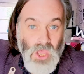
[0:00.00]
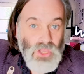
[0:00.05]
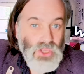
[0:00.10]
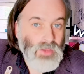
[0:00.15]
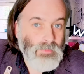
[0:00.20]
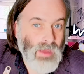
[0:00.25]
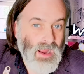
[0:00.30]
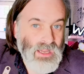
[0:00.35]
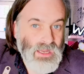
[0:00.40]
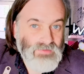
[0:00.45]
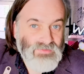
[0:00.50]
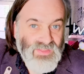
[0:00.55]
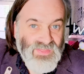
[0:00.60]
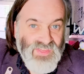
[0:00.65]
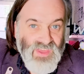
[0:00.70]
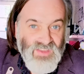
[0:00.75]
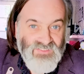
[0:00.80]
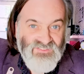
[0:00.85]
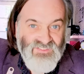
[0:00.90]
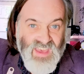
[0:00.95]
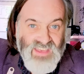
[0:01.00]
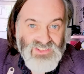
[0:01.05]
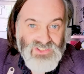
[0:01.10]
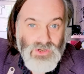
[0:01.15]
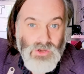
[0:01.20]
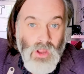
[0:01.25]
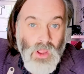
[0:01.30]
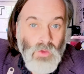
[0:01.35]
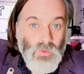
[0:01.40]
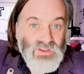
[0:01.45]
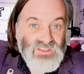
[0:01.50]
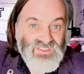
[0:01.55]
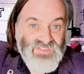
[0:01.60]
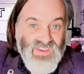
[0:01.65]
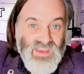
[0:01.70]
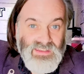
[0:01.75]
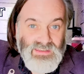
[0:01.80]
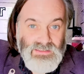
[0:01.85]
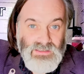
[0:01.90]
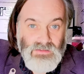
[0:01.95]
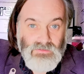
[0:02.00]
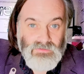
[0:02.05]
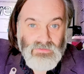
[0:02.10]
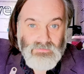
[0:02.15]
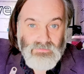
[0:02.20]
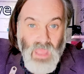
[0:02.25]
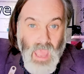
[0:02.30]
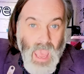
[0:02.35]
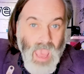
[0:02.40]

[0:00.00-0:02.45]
You might even think Fester was festive.